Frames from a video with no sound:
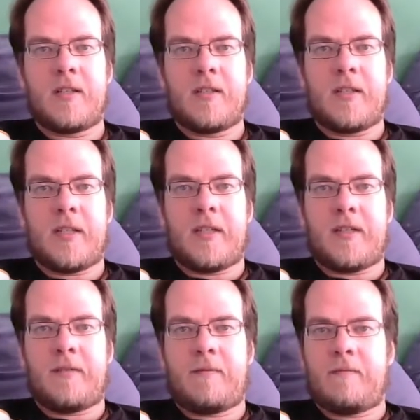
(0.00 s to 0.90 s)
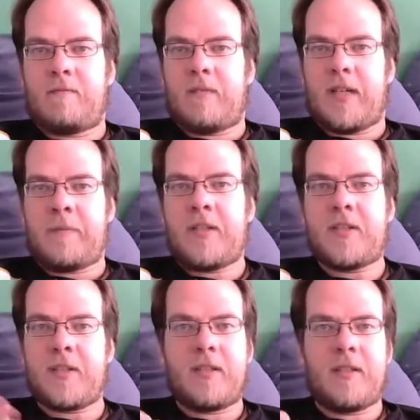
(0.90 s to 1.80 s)
And I
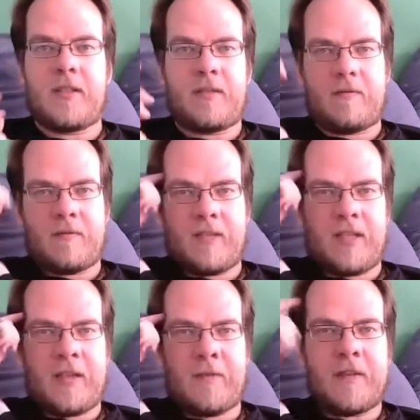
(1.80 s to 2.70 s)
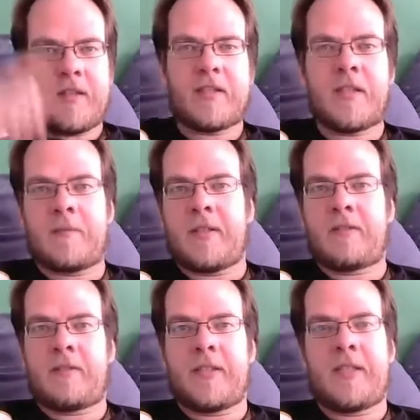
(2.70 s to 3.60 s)
basically, everything is up here
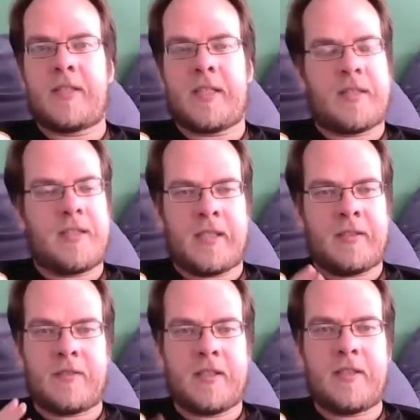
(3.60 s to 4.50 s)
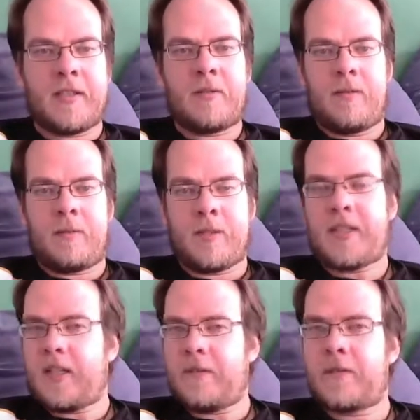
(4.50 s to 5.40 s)
already. I already know what
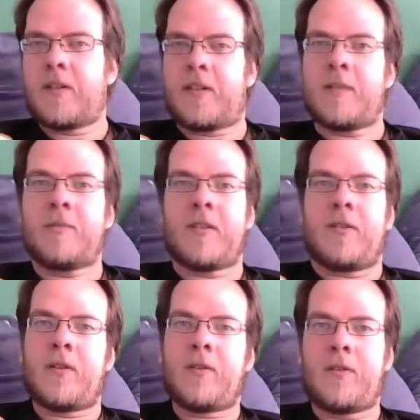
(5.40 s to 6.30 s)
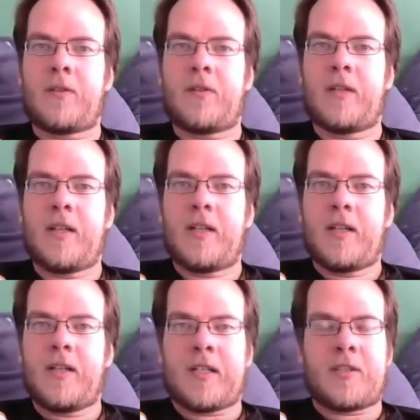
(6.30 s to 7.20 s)
kind of a car I'm gonna look for.
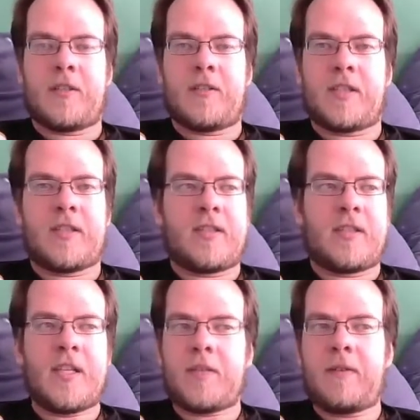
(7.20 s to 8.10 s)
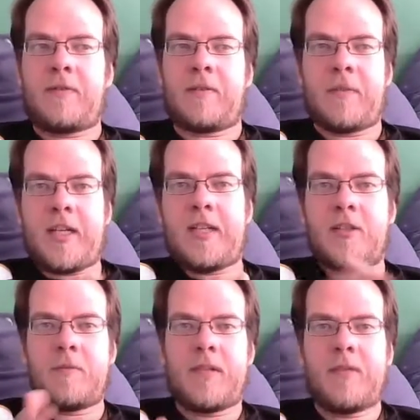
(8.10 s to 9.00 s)
As long as it takes me from A
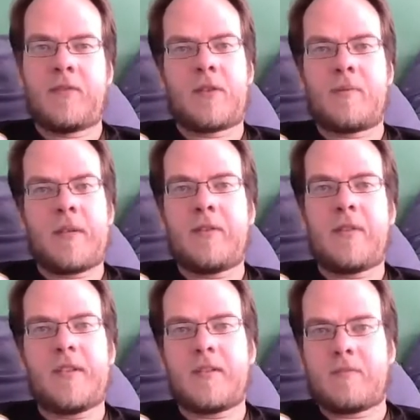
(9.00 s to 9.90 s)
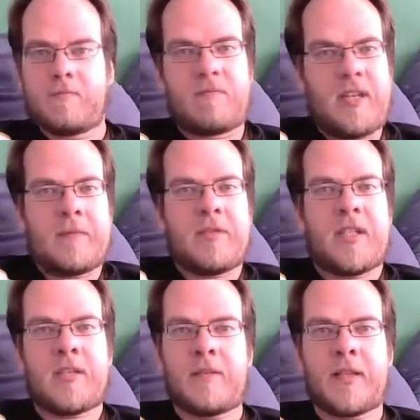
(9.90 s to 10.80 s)
to B for about a year, I'm
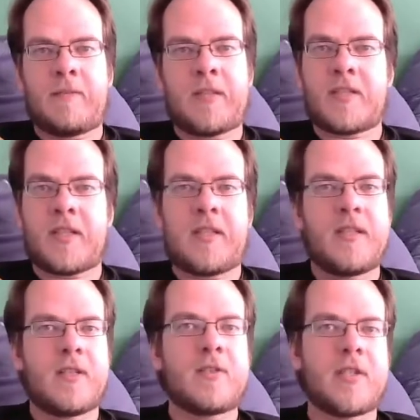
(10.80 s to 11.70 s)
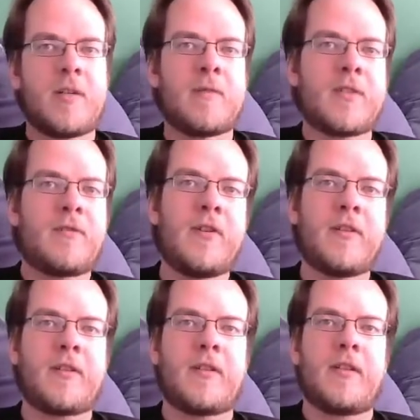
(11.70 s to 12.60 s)
satisfied, because I can go so much
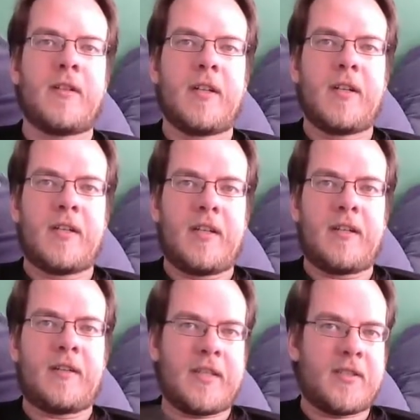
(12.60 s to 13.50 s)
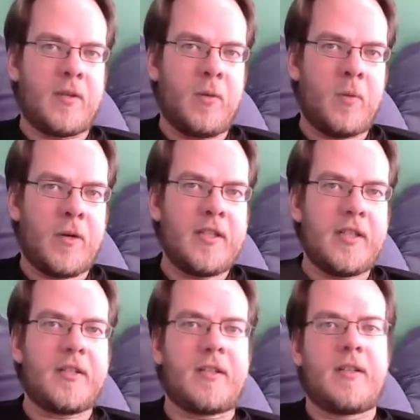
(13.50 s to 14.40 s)
further in that 1
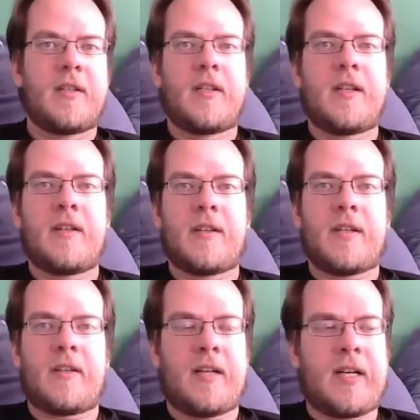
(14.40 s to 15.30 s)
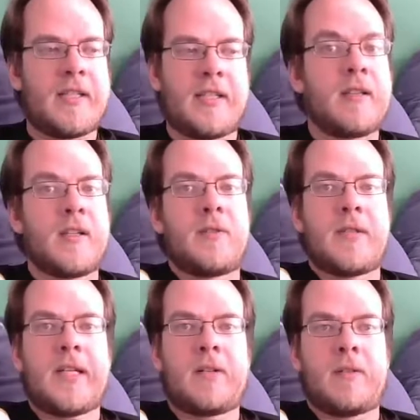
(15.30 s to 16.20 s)
year than I can go
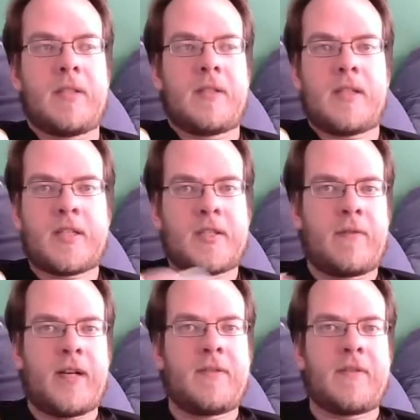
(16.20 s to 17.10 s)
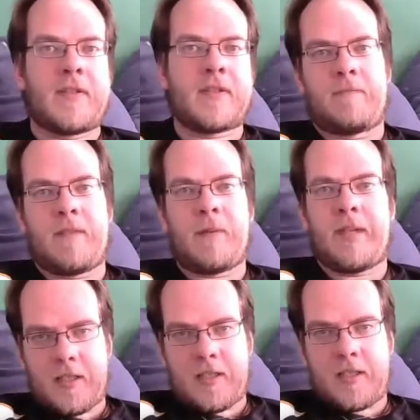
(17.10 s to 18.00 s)
now in the next 5 years
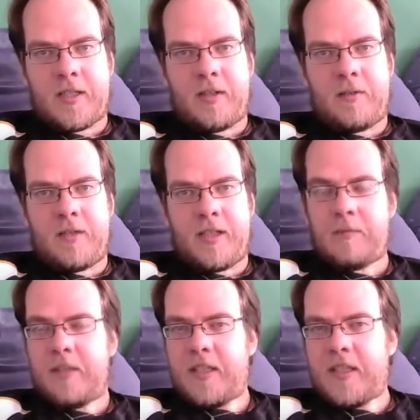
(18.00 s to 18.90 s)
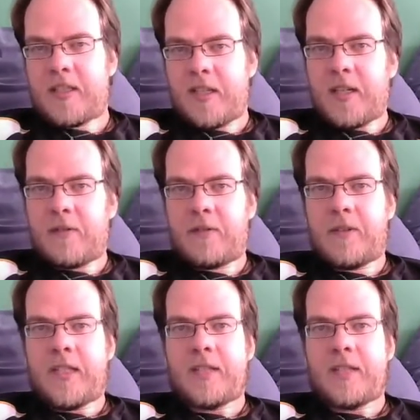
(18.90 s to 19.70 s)
without it. So I'm really excited for that.